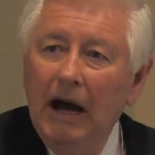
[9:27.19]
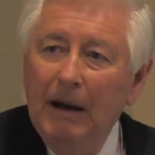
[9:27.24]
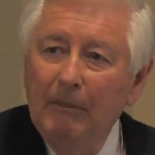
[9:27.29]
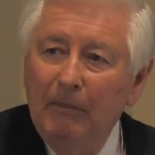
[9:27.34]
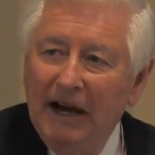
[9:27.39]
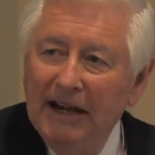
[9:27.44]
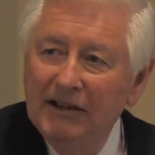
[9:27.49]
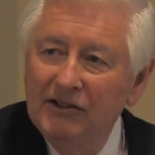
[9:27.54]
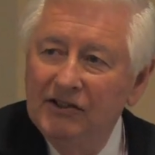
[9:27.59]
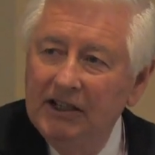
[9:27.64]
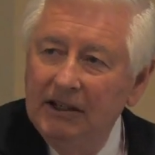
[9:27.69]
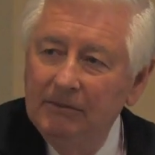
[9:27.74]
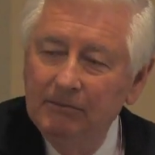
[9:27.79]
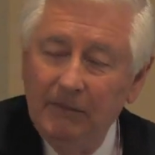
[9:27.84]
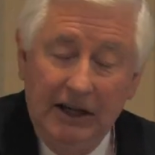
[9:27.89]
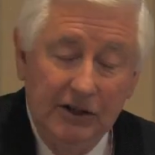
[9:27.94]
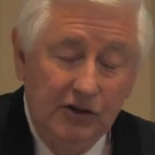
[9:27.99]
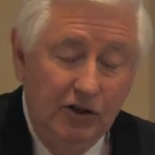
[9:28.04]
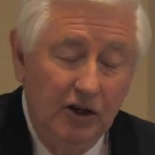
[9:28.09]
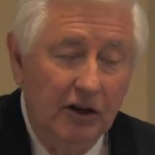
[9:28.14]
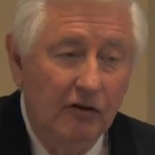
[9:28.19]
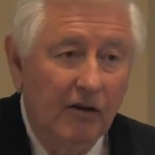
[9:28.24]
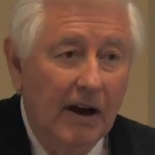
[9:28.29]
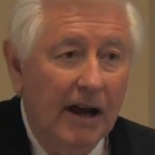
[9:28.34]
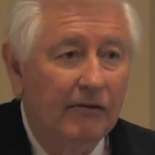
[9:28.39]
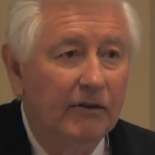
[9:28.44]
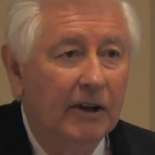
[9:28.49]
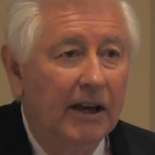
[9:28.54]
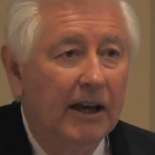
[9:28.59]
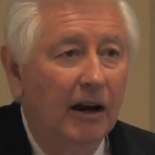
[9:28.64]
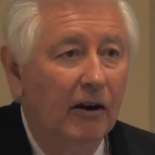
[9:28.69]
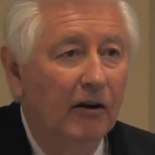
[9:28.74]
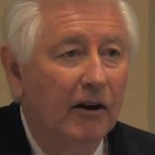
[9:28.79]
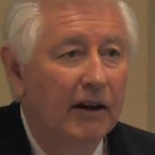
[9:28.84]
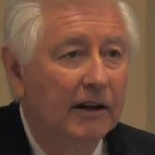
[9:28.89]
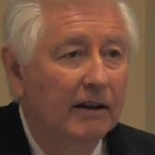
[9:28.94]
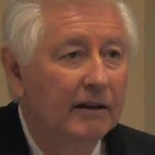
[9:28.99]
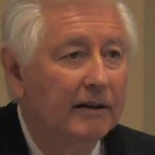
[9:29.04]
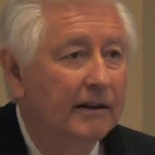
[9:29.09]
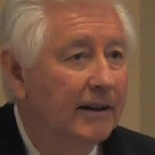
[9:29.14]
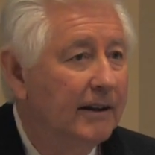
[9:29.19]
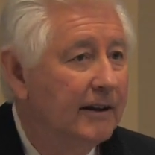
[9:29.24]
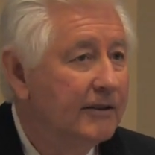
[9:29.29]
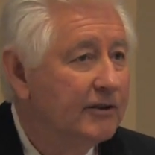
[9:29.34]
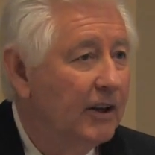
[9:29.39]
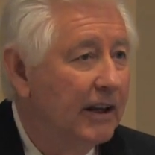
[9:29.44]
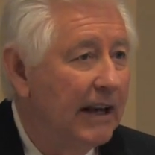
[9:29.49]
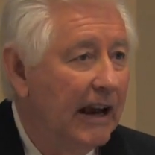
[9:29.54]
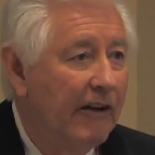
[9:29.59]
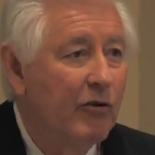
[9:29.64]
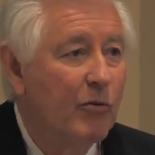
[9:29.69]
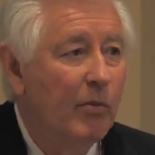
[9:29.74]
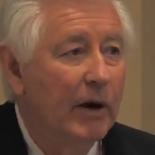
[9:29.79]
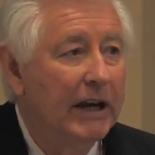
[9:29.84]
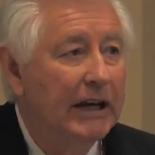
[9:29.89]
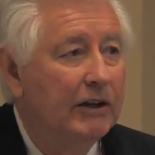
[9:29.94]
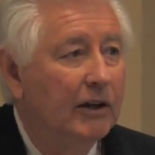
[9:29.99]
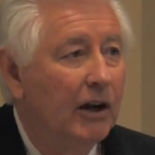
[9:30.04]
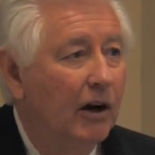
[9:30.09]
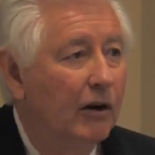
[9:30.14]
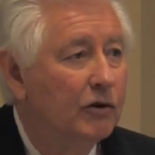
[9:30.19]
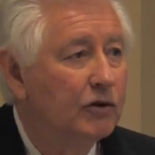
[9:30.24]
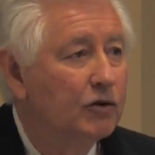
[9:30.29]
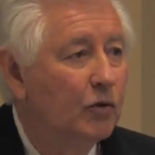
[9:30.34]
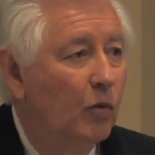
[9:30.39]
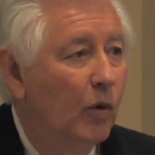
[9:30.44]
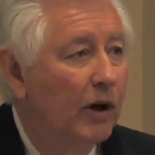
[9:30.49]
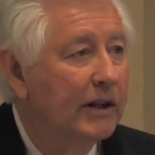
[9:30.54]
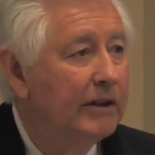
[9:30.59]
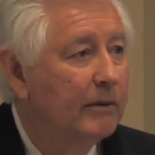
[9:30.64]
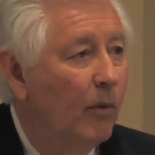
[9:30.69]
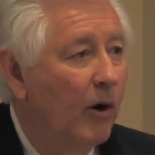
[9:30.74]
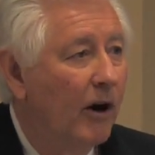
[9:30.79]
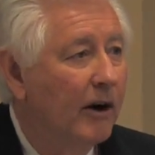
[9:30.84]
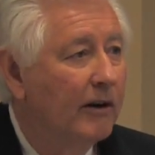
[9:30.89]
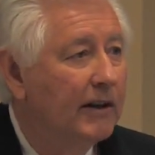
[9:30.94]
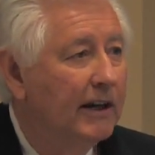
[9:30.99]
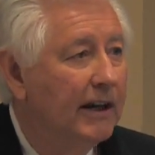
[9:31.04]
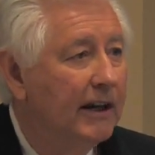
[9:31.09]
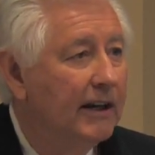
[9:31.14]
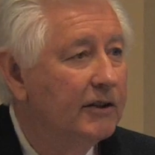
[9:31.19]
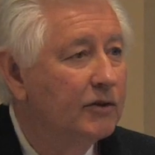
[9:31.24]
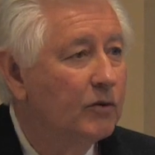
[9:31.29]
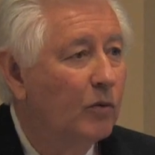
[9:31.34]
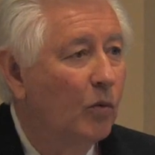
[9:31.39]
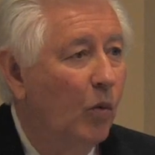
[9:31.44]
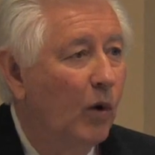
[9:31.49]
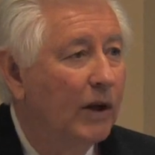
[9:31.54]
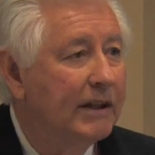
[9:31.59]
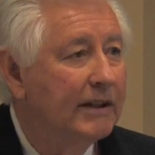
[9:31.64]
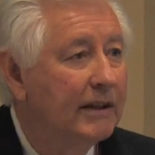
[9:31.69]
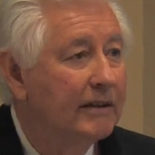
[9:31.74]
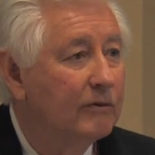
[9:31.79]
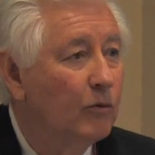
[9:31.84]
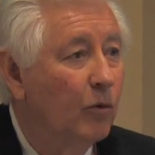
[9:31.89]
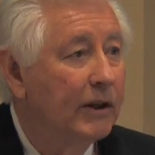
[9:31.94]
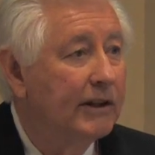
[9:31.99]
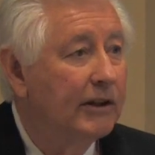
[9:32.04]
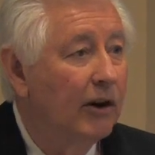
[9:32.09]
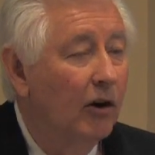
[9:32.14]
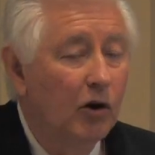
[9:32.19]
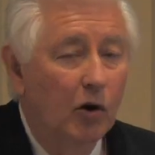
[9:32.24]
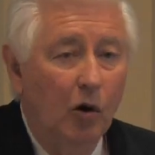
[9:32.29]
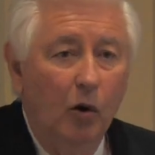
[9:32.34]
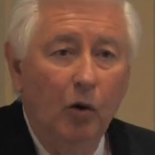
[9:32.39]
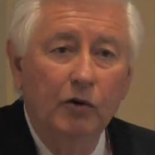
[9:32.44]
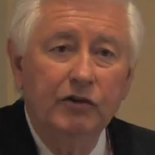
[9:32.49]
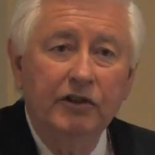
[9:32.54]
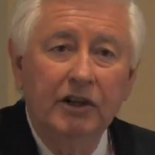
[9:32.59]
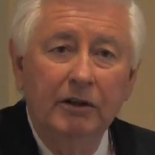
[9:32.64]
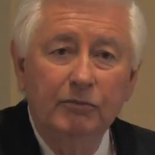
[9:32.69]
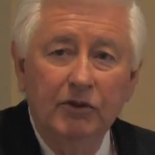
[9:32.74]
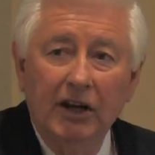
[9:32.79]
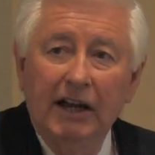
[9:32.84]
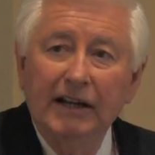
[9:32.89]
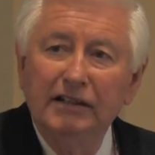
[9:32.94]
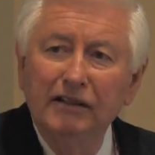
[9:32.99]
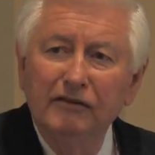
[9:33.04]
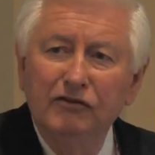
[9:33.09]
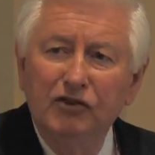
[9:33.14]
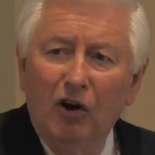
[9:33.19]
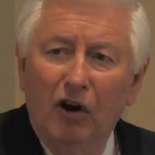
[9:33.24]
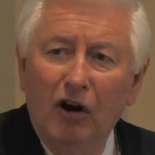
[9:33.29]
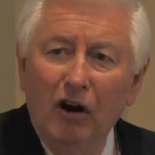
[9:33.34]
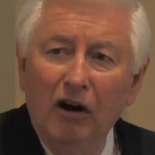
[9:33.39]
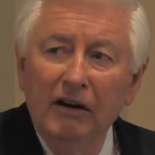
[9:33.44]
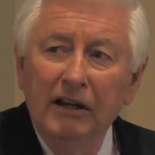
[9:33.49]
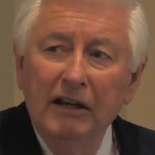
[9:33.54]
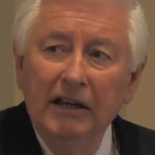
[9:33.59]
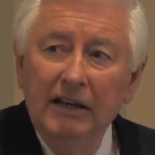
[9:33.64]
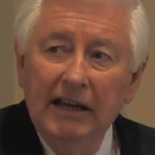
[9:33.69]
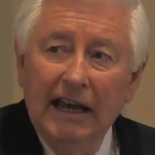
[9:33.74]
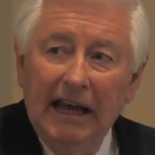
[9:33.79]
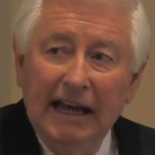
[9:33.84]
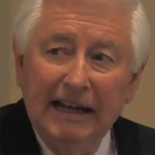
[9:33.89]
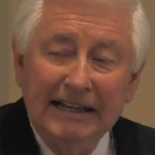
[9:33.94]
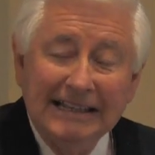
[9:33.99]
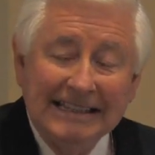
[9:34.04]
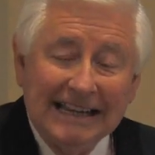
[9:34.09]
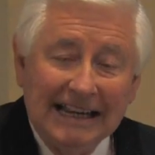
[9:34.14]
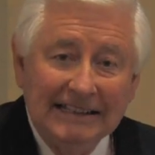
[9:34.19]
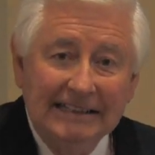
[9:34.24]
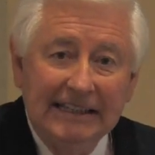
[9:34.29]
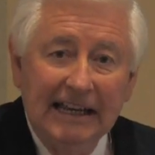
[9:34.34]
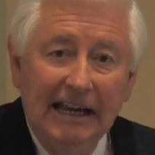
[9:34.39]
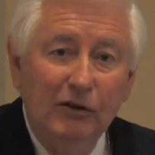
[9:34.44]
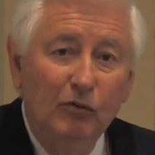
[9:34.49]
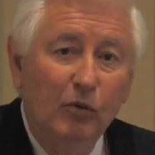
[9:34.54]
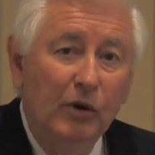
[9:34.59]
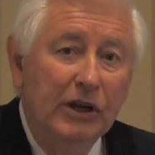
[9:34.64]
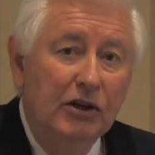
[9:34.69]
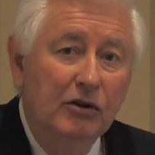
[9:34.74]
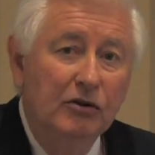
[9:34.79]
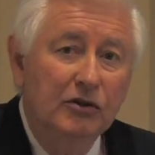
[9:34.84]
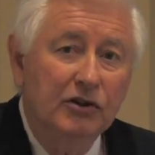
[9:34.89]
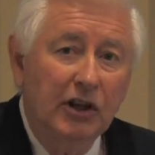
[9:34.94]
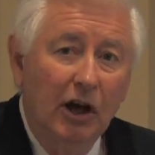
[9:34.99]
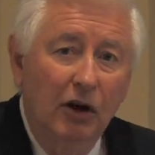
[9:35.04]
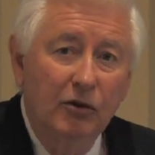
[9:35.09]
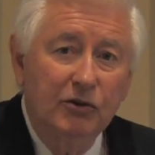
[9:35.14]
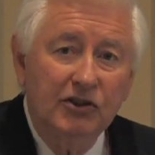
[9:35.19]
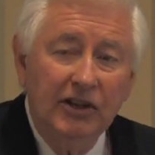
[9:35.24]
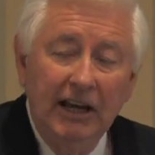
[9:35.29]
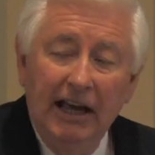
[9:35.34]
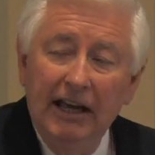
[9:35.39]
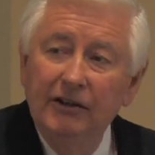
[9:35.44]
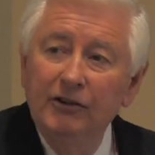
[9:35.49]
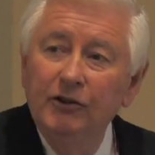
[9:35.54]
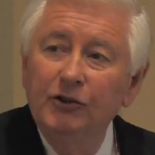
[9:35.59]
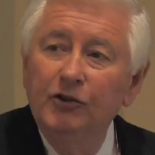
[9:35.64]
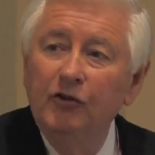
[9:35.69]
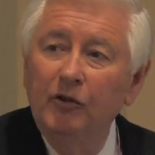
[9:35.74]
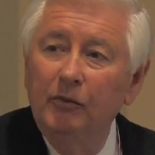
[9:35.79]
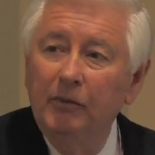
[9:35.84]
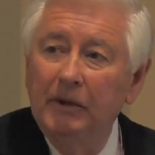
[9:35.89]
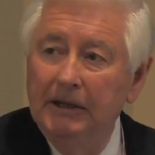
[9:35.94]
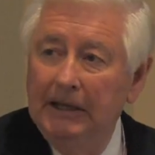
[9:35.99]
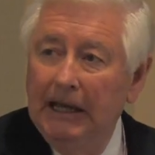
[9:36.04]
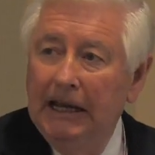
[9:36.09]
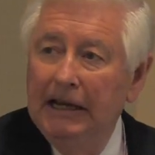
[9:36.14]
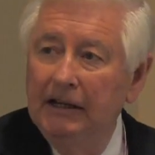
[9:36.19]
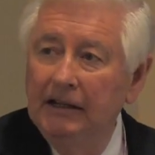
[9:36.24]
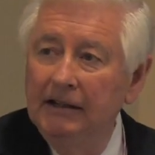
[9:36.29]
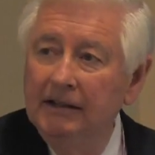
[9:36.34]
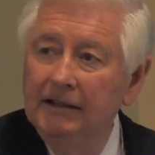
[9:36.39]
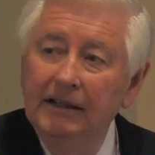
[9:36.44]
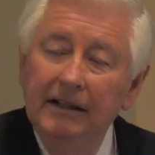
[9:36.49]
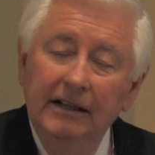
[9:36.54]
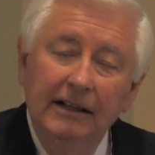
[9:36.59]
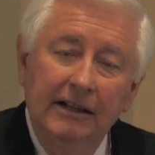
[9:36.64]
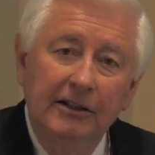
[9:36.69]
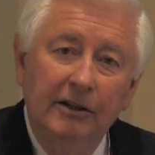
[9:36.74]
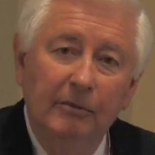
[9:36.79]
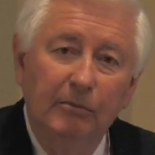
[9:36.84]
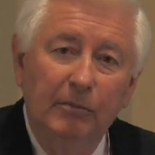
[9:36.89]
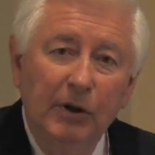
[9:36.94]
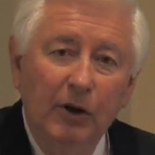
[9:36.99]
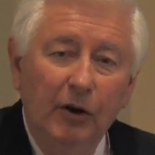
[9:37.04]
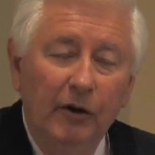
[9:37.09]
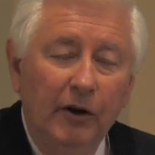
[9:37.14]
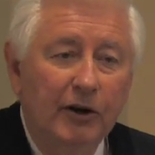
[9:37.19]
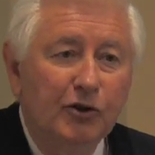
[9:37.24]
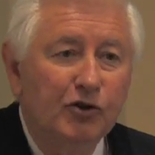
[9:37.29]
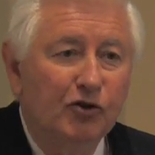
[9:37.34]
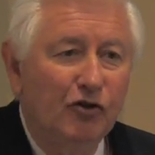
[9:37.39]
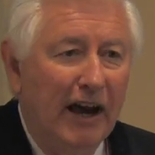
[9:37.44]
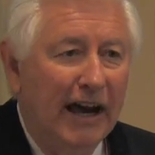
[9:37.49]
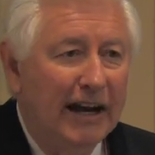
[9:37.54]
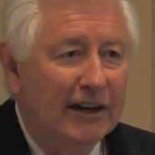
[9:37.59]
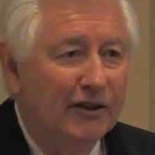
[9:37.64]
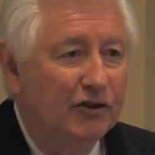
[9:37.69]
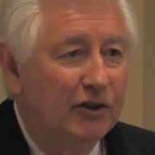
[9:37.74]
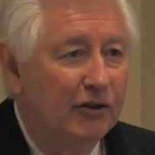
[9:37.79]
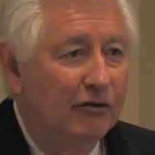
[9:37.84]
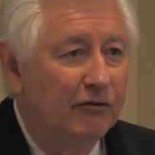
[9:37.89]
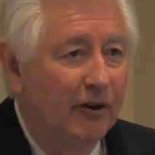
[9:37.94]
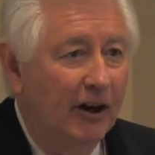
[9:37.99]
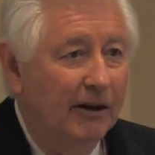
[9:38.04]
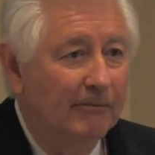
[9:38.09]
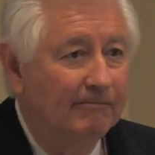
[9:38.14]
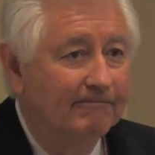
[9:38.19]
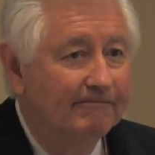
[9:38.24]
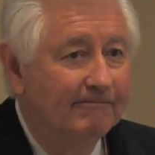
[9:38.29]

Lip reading: by geographic area so that everybody knows what the market is, what their goals and objectives are, and as I said, we use those standards from the data to build our strategy from.